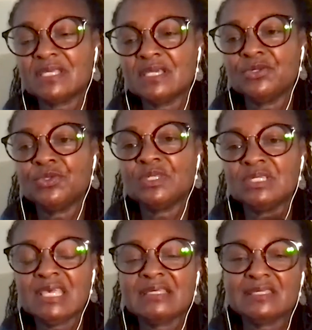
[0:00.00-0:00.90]
under the
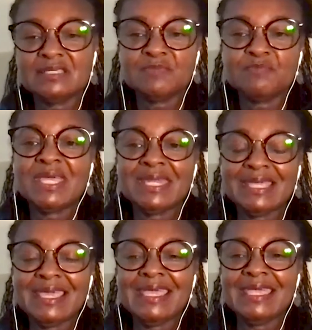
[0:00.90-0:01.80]
Texas
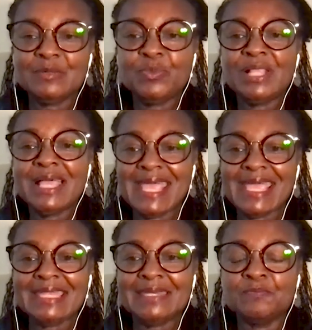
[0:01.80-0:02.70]
Medicaid
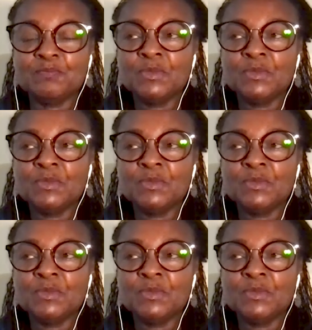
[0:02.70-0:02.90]
plan.